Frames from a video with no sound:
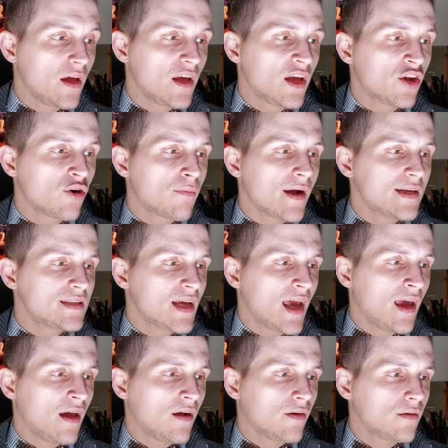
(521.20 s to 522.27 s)
Hear my
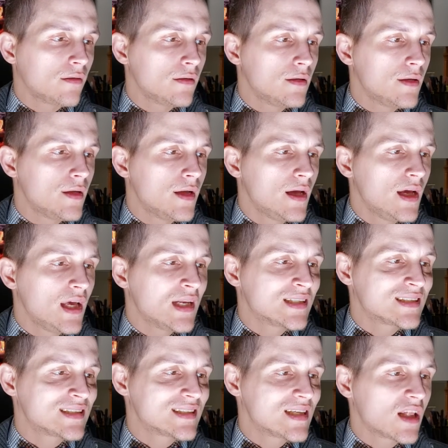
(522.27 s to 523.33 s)
tale. It
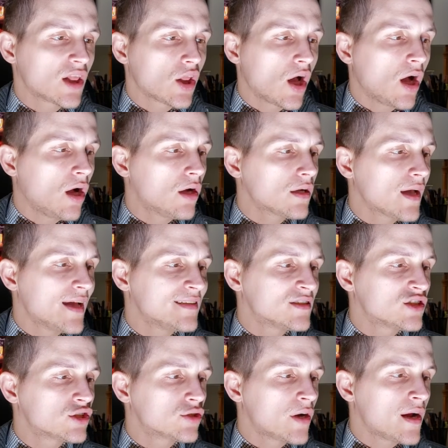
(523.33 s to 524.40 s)
is long and
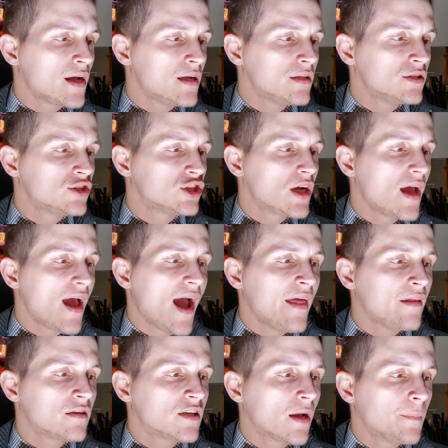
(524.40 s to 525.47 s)
strange, and
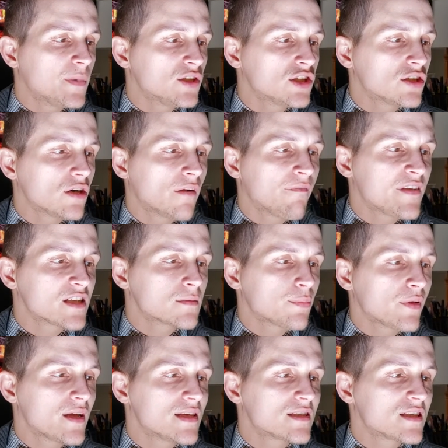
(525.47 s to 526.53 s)
the temperature of this
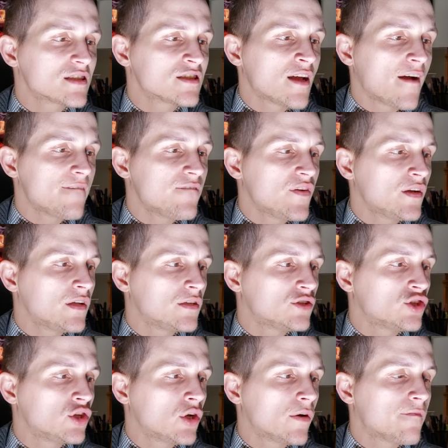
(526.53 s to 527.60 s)
place is not fitting
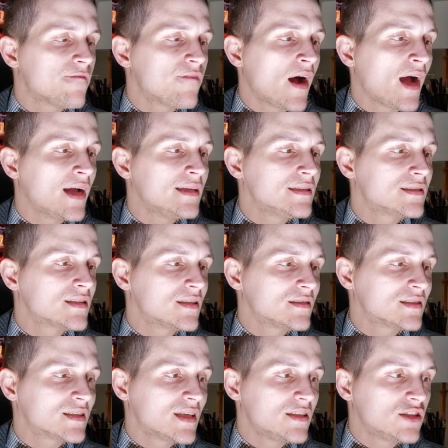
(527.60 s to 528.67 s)
to your fine
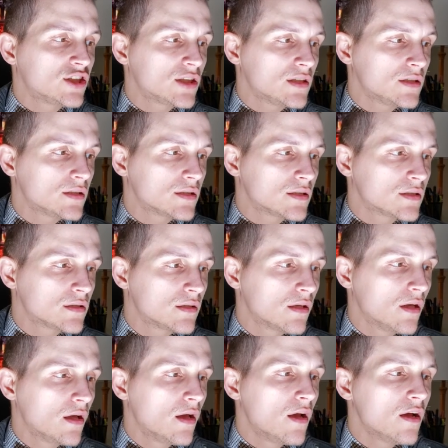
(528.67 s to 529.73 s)
sensations.
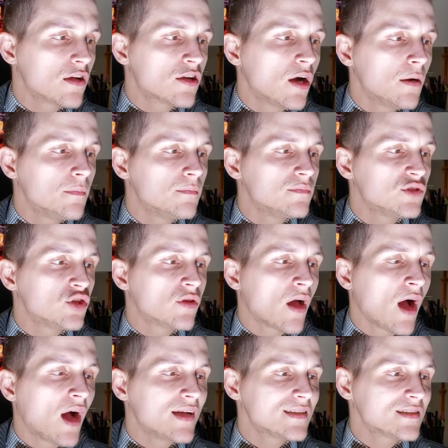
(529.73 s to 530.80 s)
Come to the
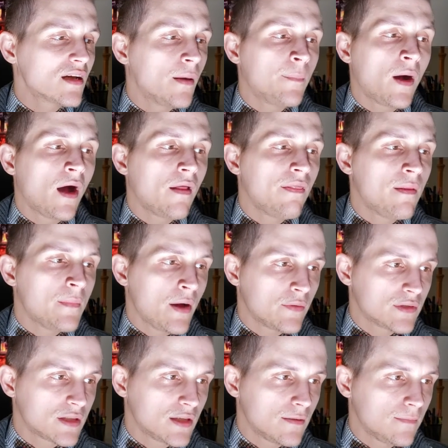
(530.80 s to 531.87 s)
hut upon the
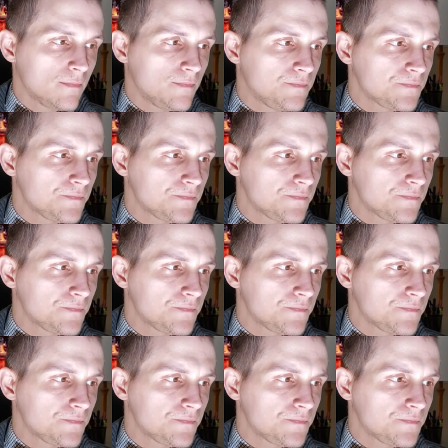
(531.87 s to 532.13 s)
mountain.